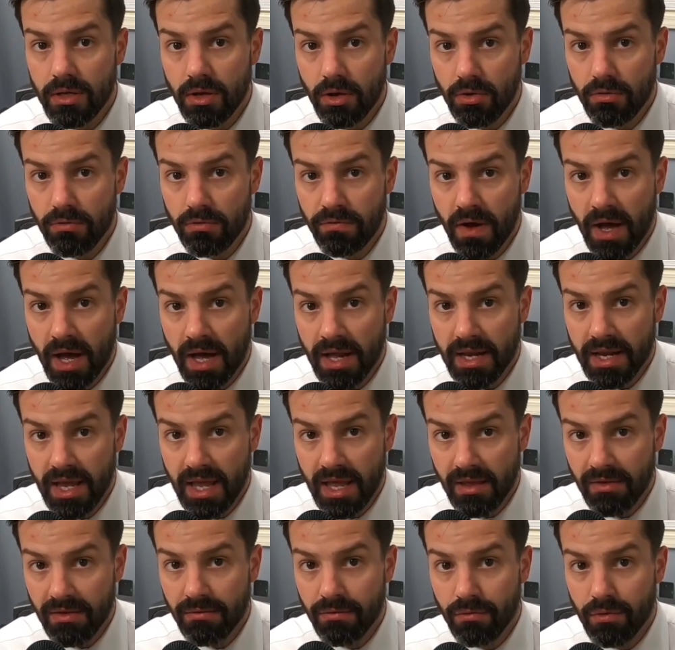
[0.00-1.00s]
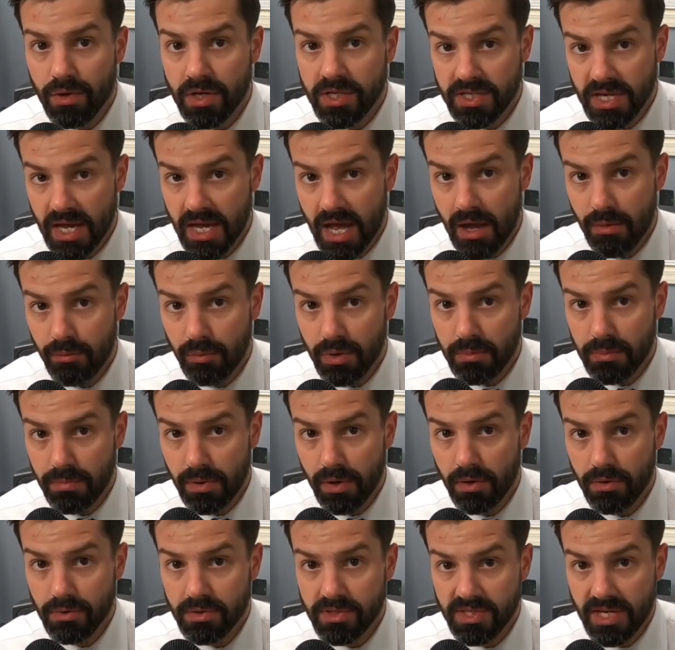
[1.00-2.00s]
notified every time we
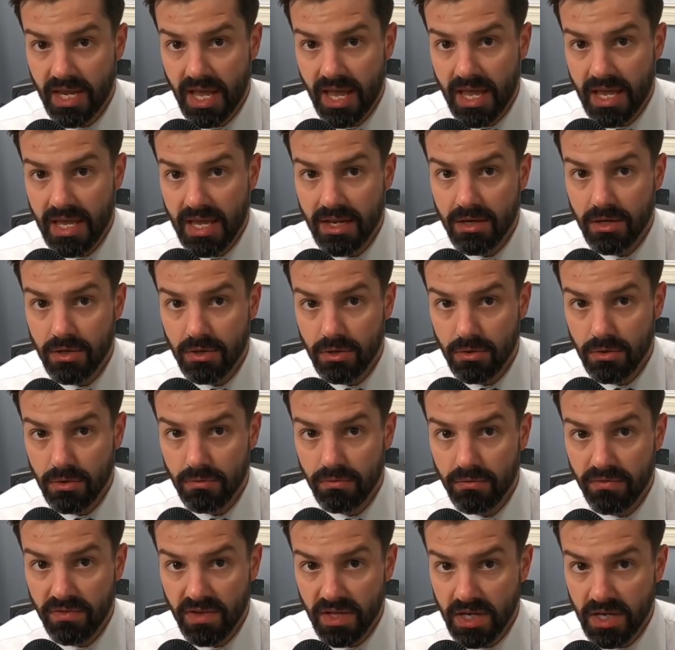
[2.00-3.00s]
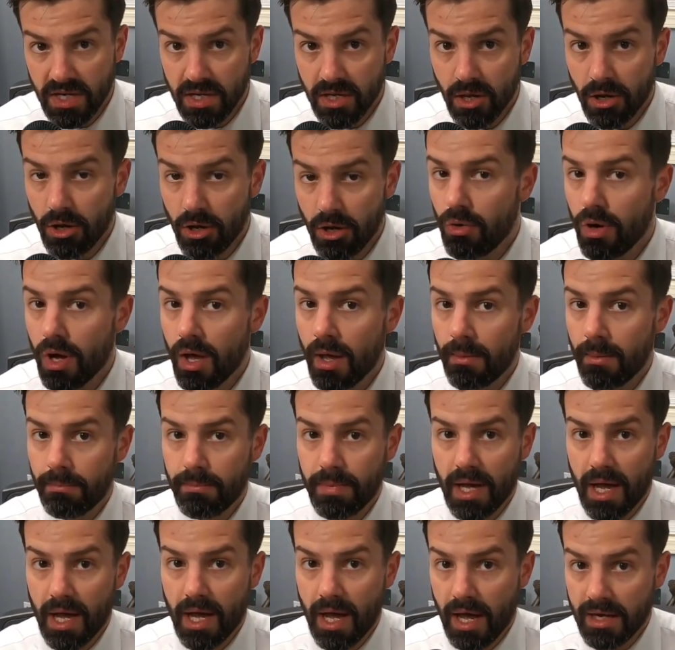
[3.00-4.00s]
post a new video,
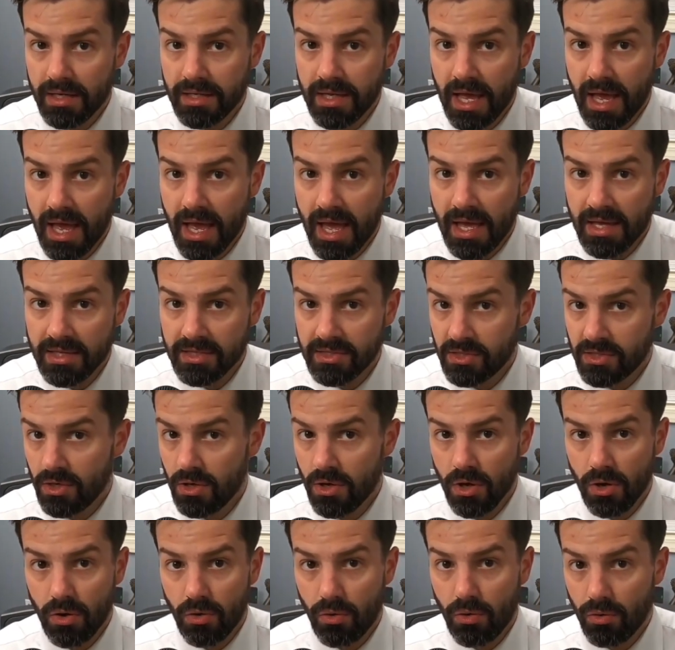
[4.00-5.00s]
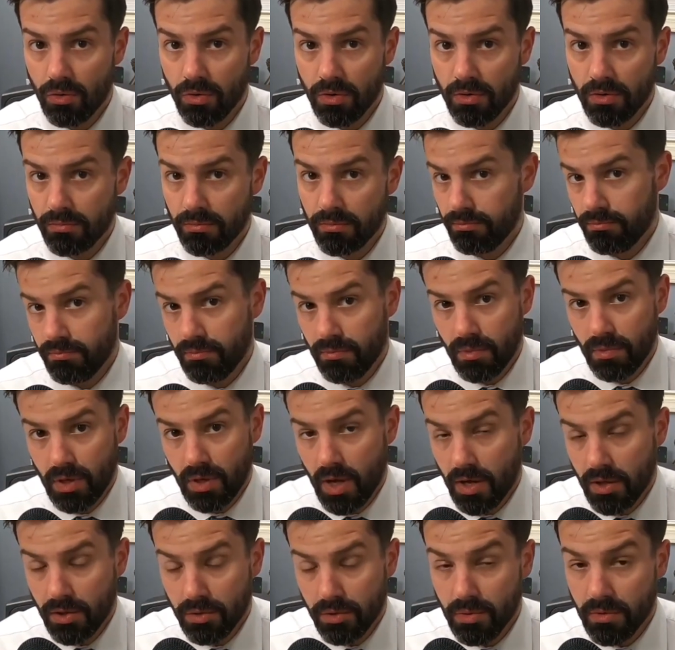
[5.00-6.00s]
podcast, or
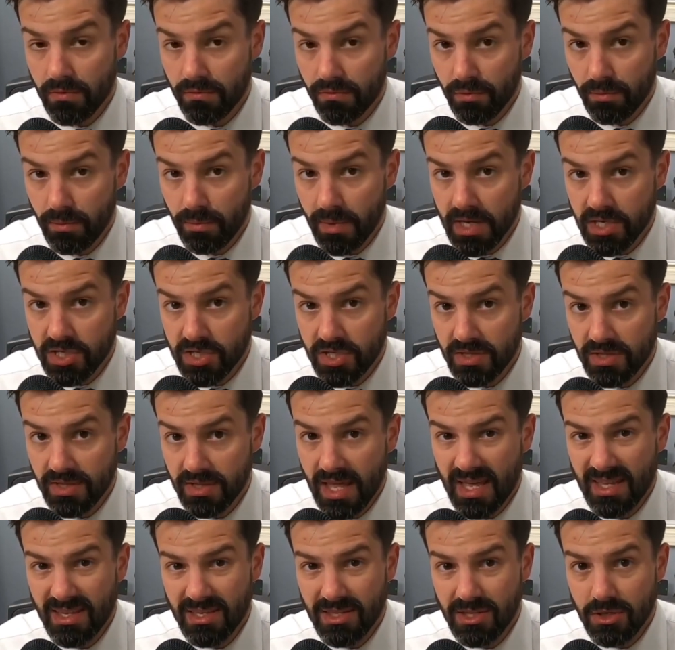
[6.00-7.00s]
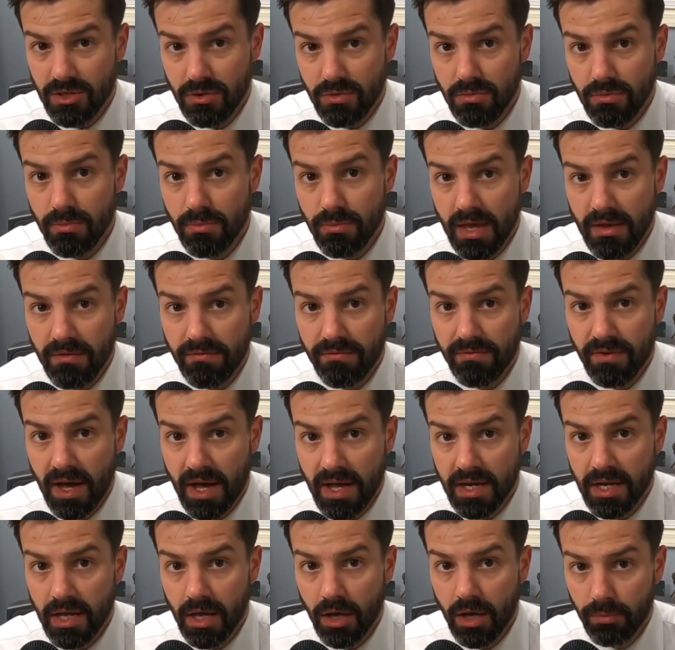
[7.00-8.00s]
other information that you may
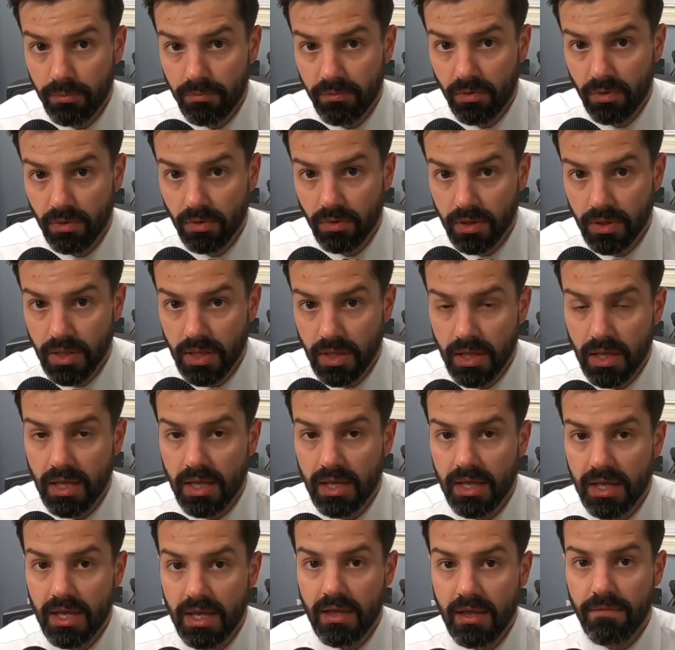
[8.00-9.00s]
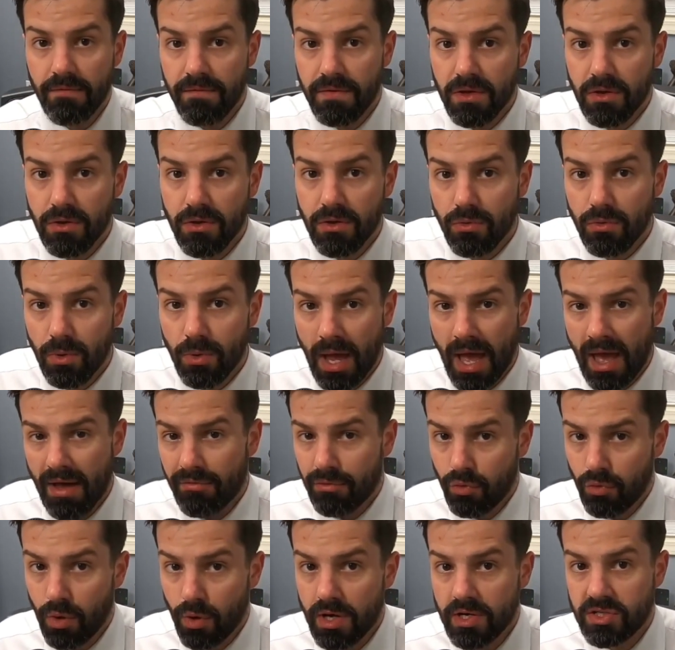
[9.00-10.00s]
find helpful. If you
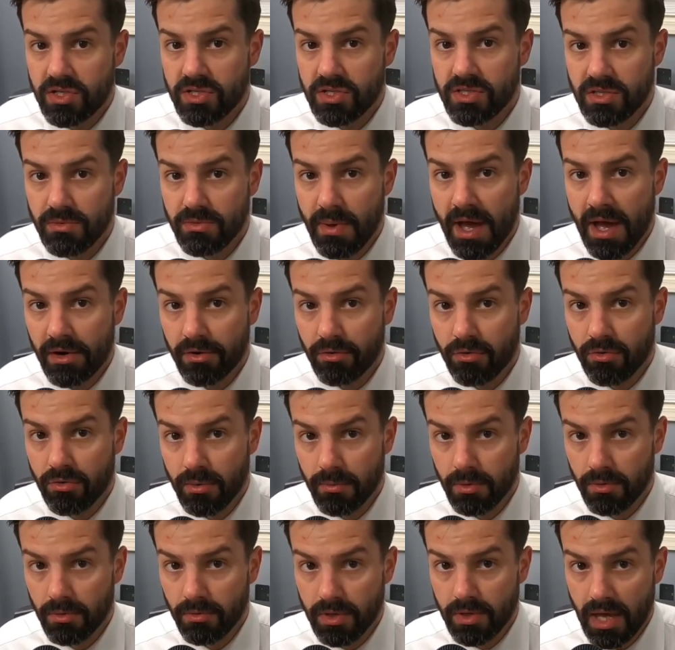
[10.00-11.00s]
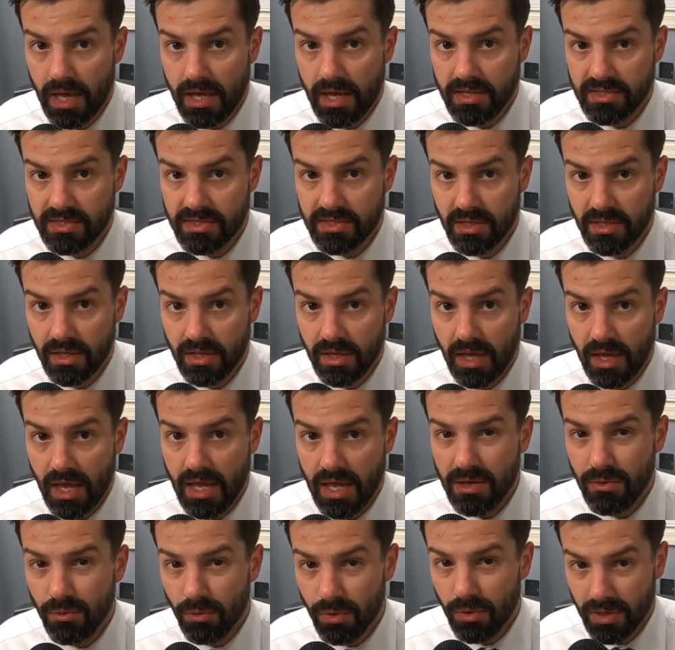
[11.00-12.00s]
have questions about a criminal case
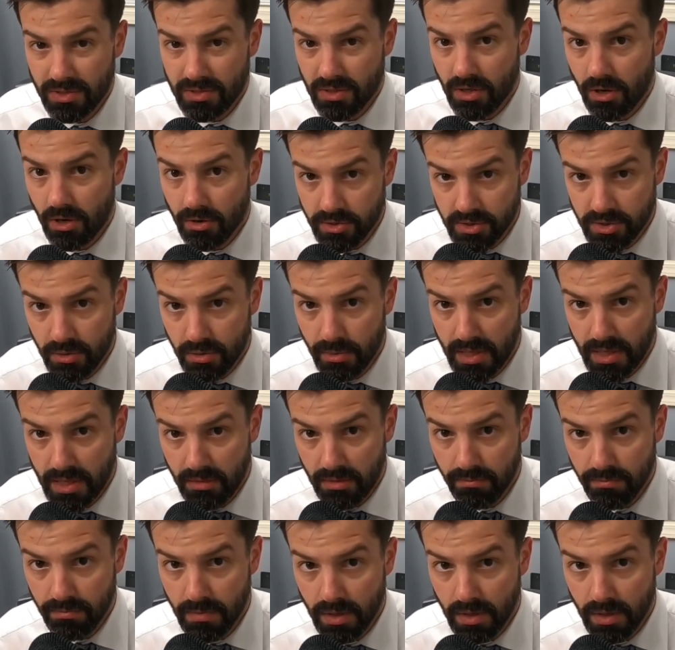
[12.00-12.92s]
and you want to talk to me,